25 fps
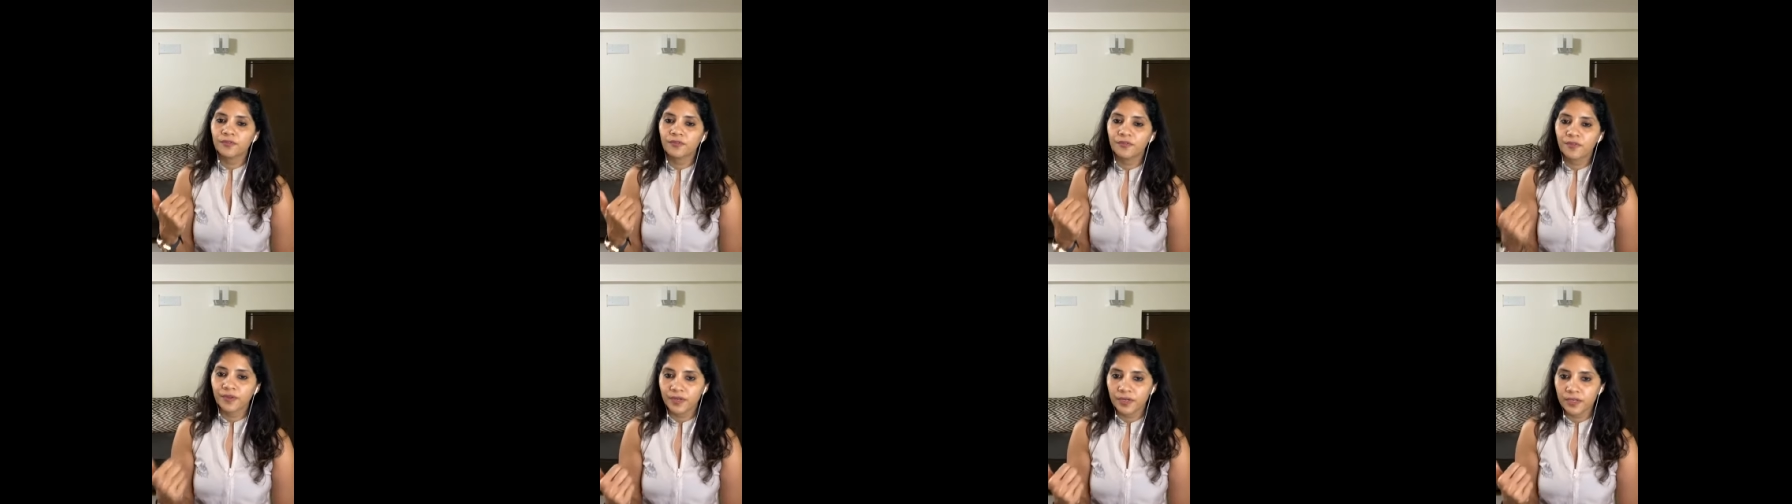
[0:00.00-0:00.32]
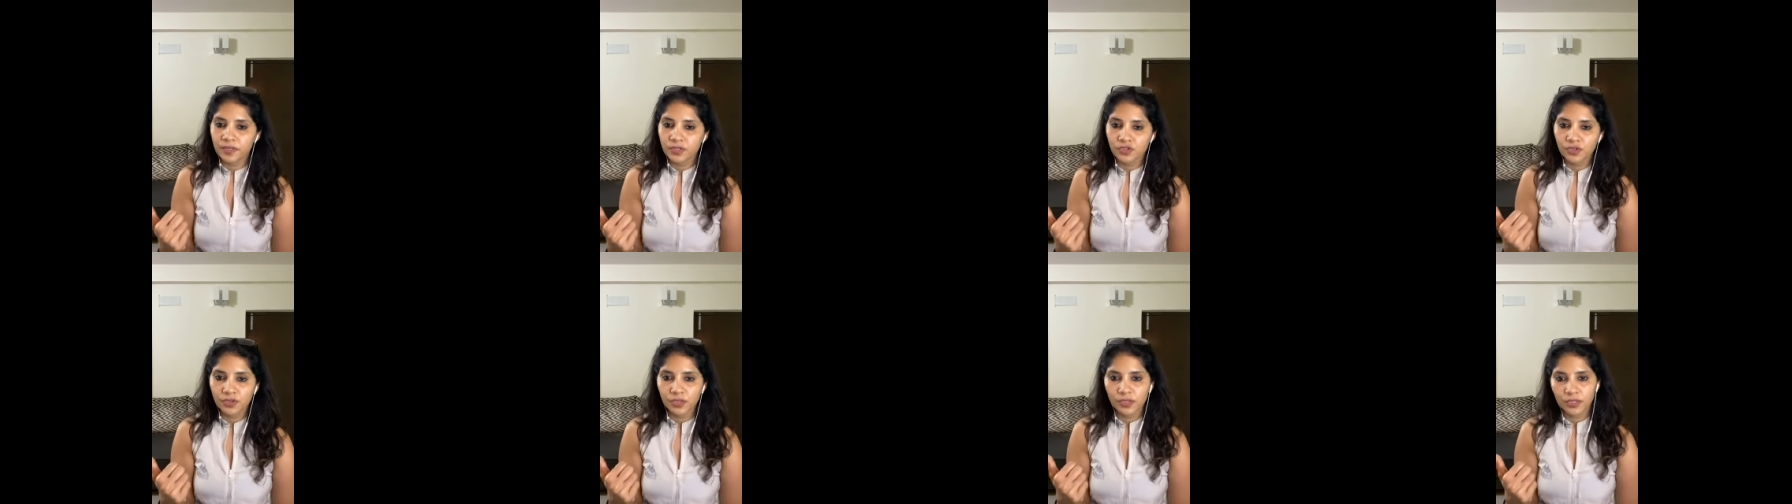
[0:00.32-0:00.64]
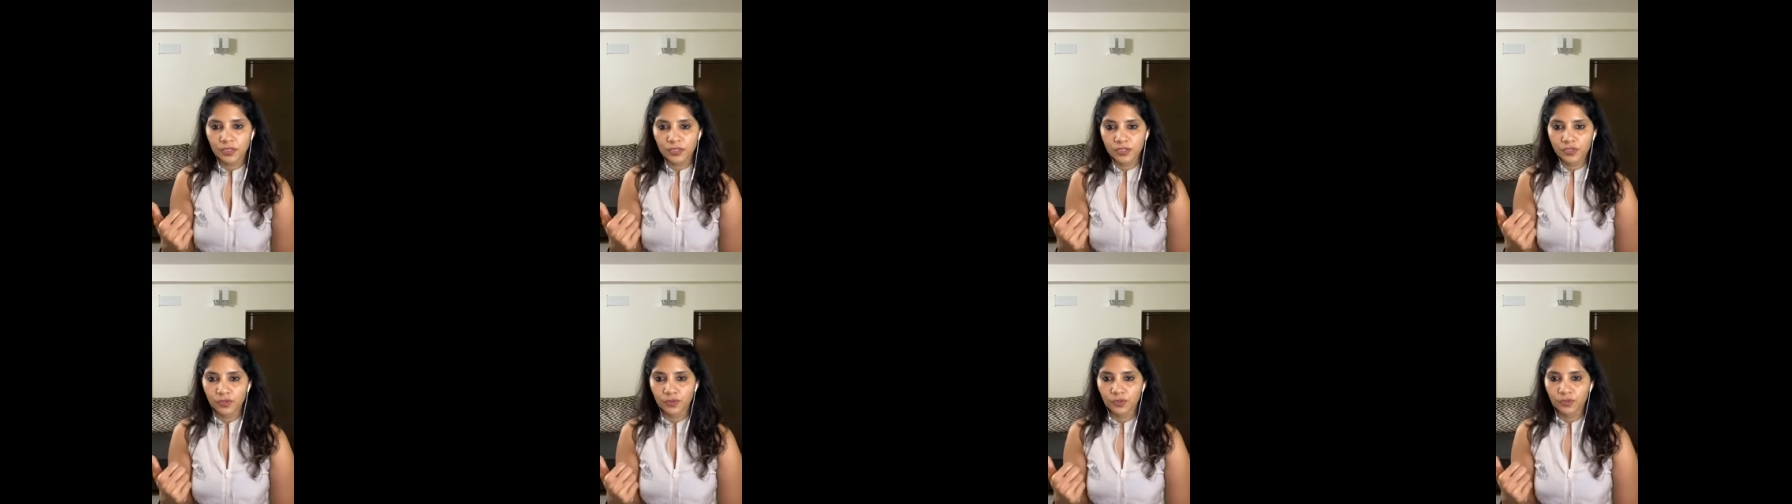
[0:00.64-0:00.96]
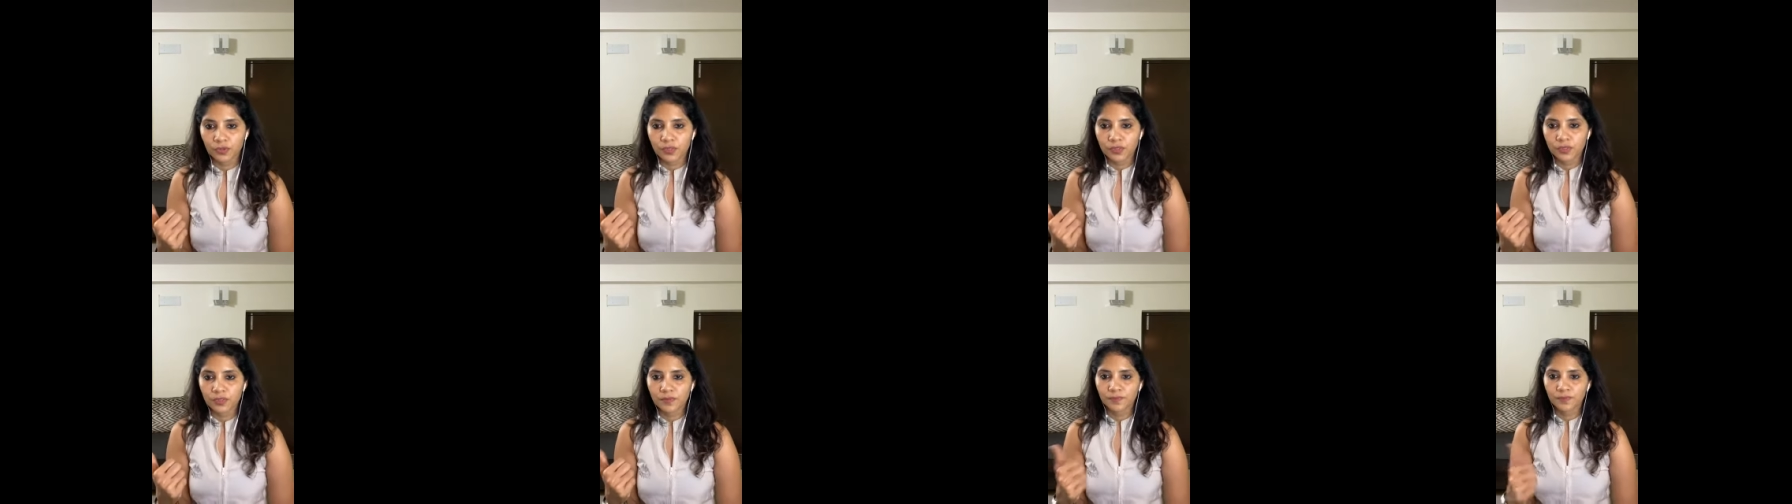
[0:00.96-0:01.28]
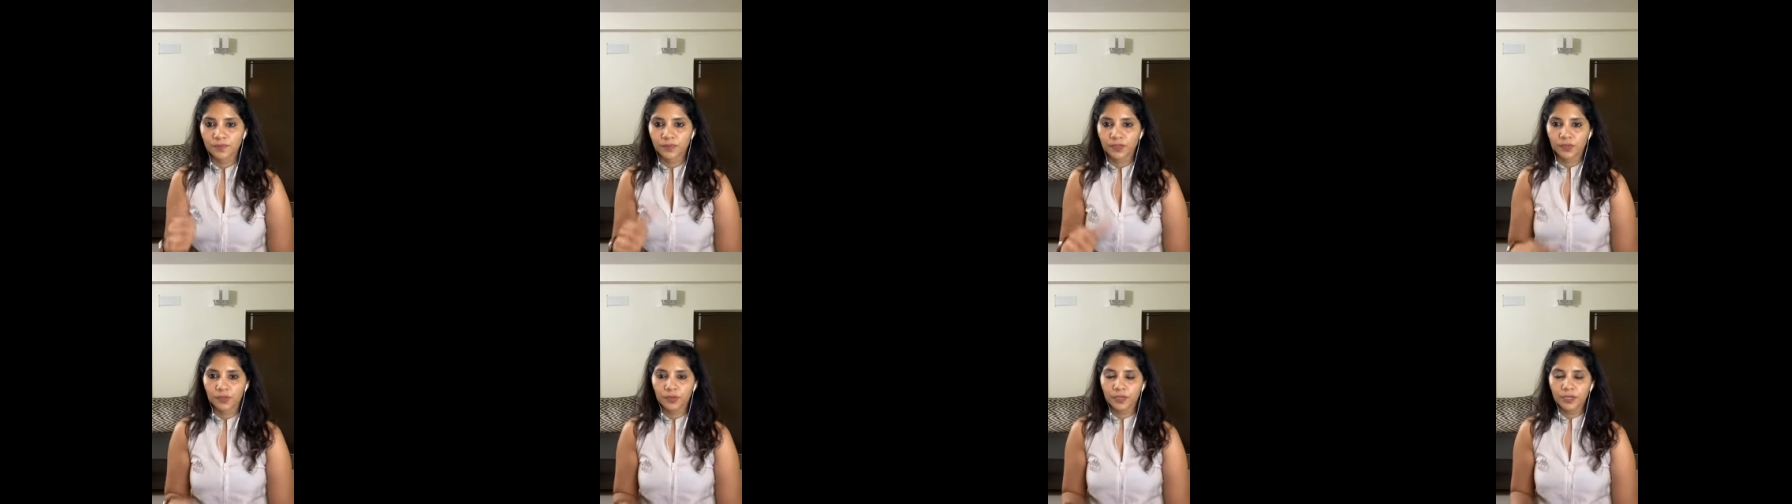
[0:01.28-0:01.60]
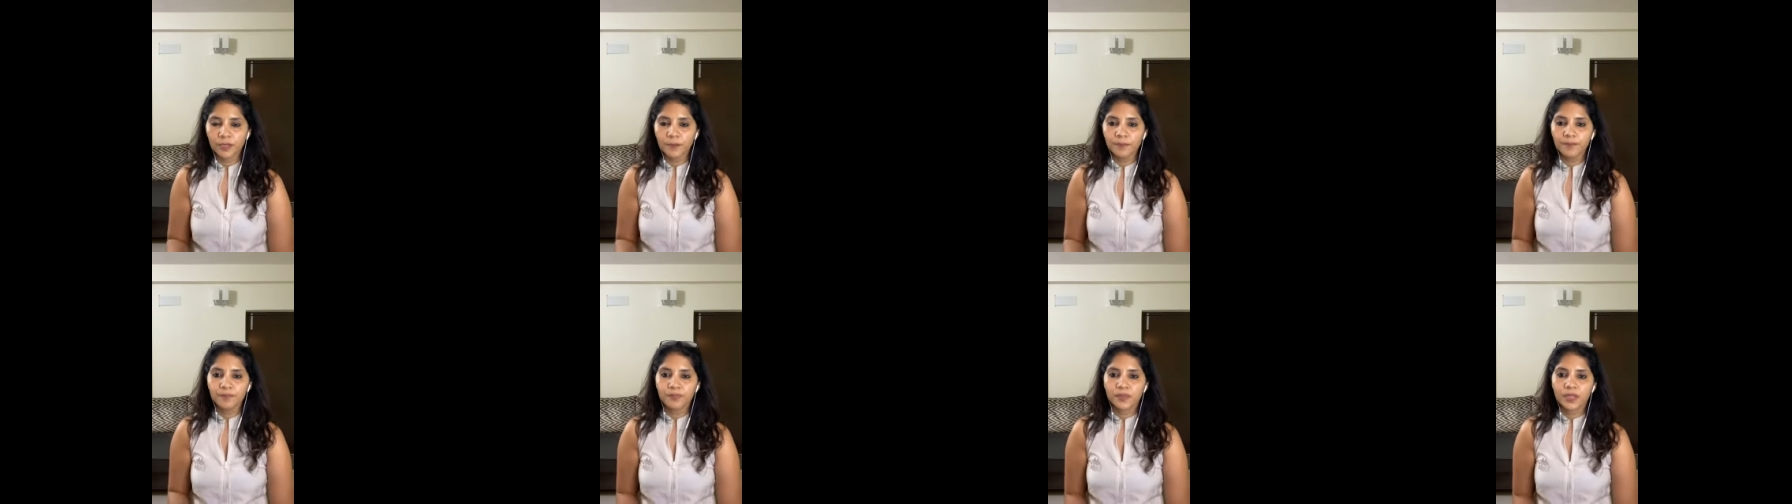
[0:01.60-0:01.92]
a fitness trainer's course.
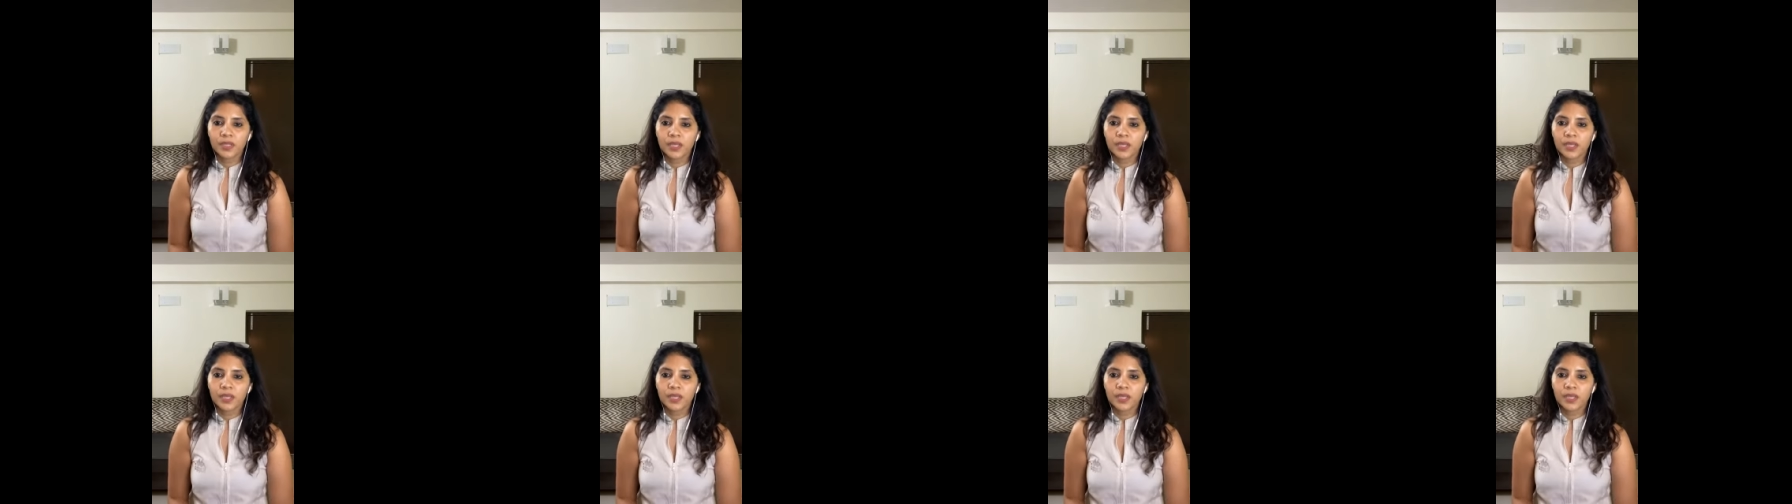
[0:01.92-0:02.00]
Okay.